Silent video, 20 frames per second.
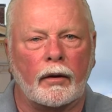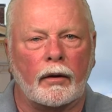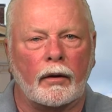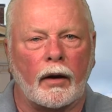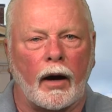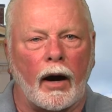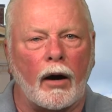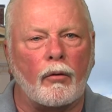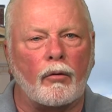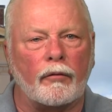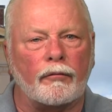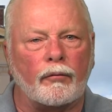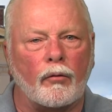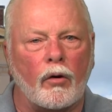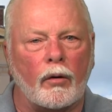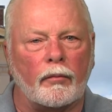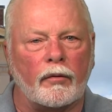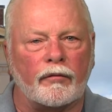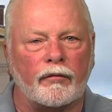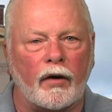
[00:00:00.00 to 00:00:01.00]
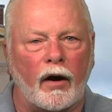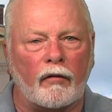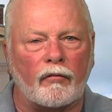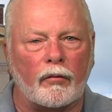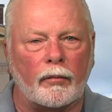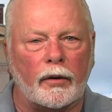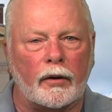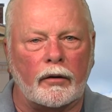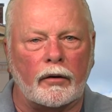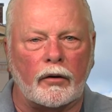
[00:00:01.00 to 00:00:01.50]
Our form of
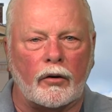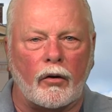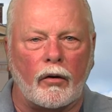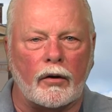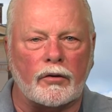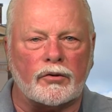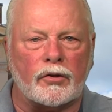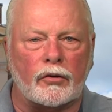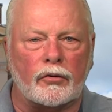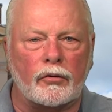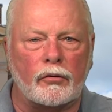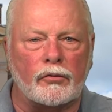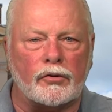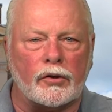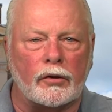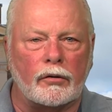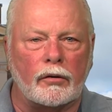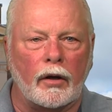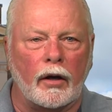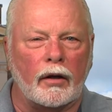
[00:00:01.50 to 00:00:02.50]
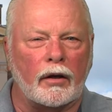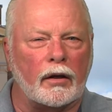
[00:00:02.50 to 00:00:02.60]
government and constitution